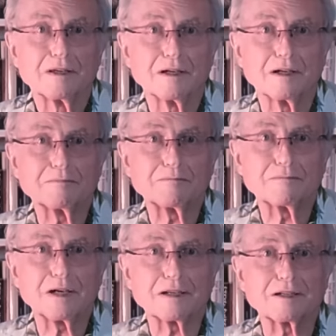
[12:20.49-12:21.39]

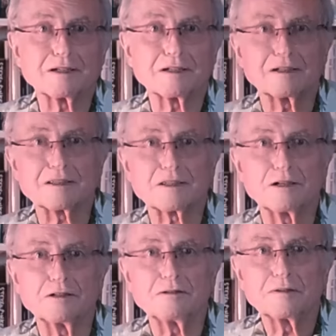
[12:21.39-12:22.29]
And
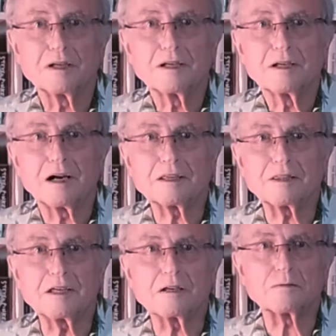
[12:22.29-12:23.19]
so I
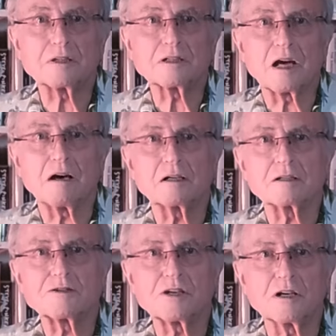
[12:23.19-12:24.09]
think that our
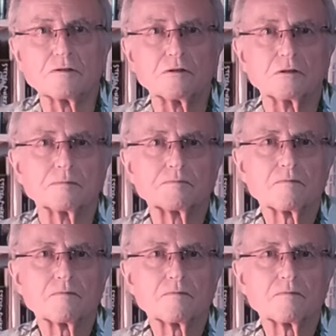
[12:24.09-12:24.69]
general